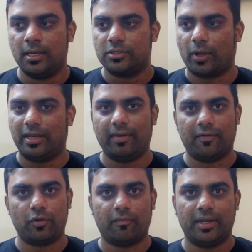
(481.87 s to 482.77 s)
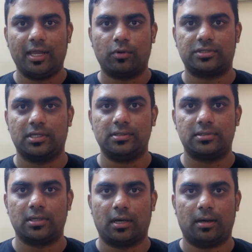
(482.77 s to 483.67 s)
So anyway, if you have any
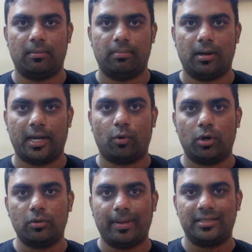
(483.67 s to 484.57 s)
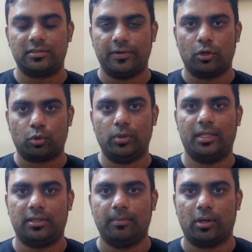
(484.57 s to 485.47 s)
questions, I don't want to make this video too
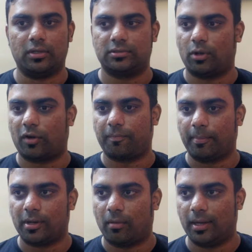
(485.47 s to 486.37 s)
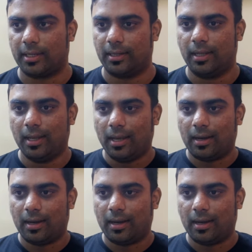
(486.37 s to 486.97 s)
lengthy because a lot of people commented